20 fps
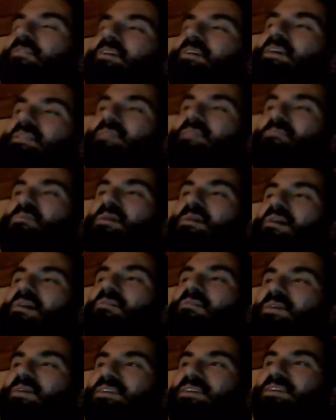over again that
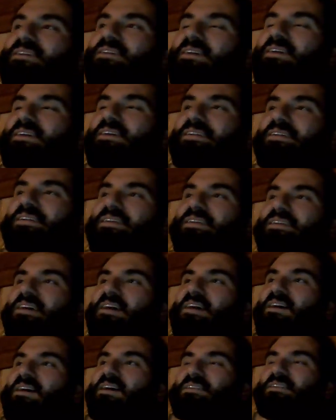Proudwing is a
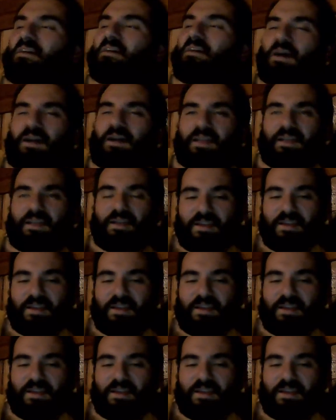goshawk.